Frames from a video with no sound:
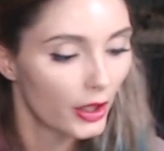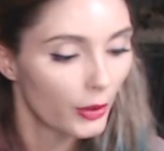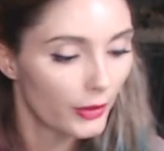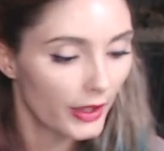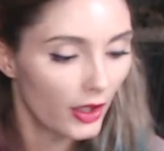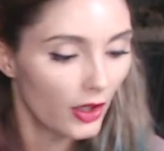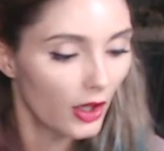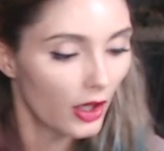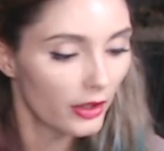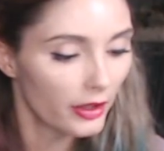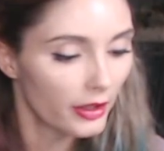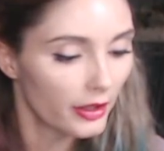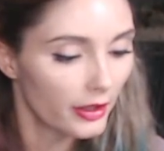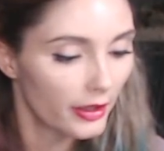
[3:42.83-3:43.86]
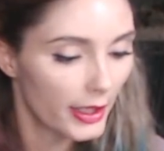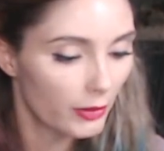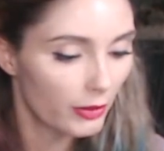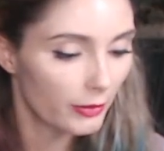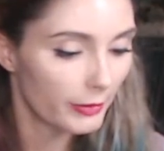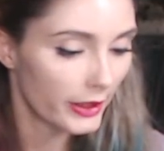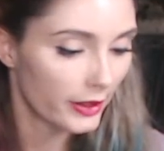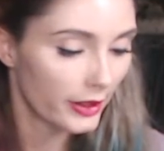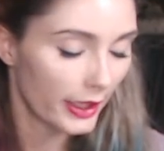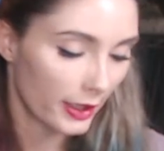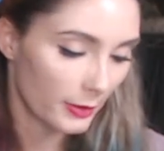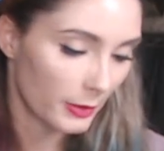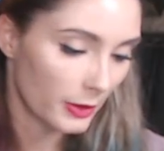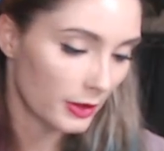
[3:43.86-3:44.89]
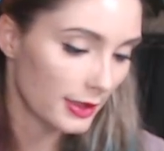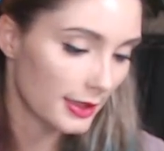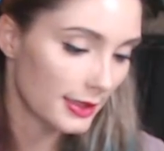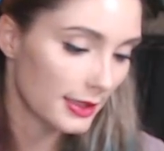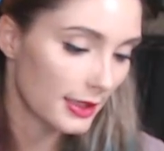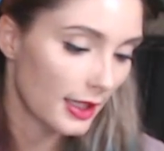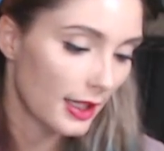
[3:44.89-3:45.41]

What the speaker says: Without honor, they were mere animals.